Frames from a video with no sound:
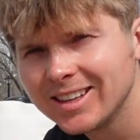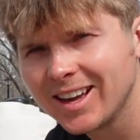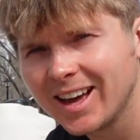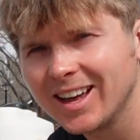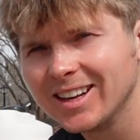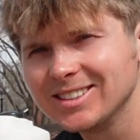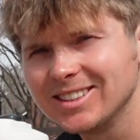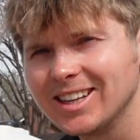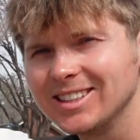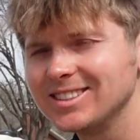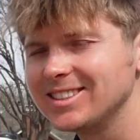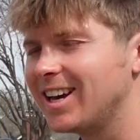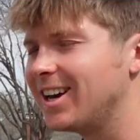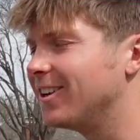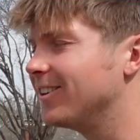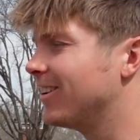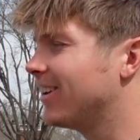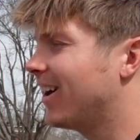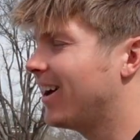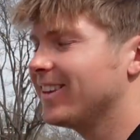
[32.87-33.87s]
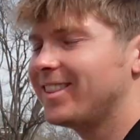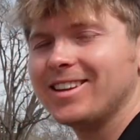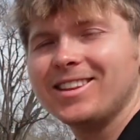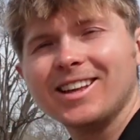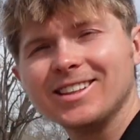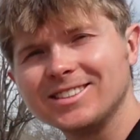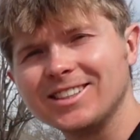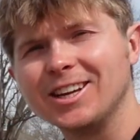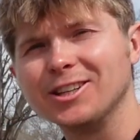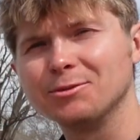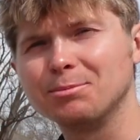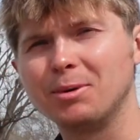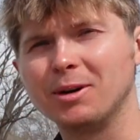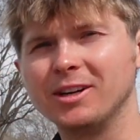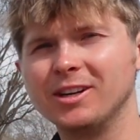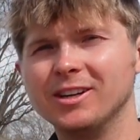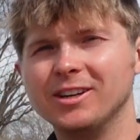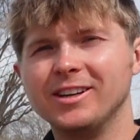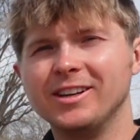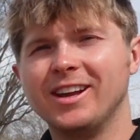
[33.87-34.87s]
How does that sound? I think that sounds
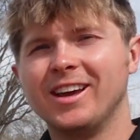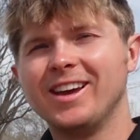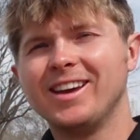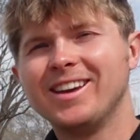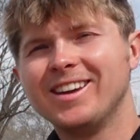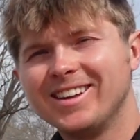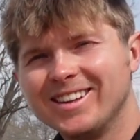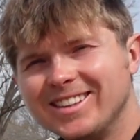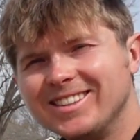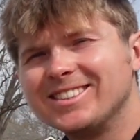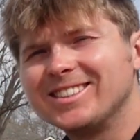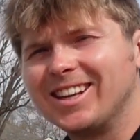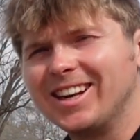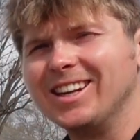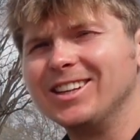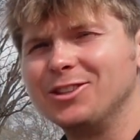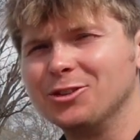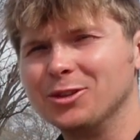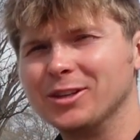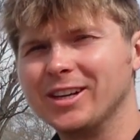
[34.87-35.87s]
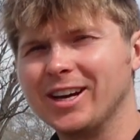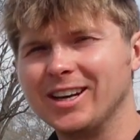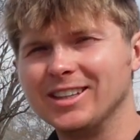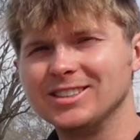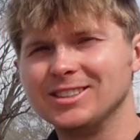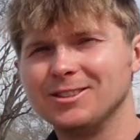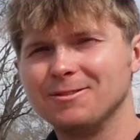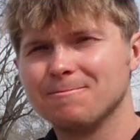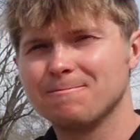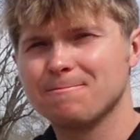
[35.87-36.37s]
pretty good. Let's get into it, guys.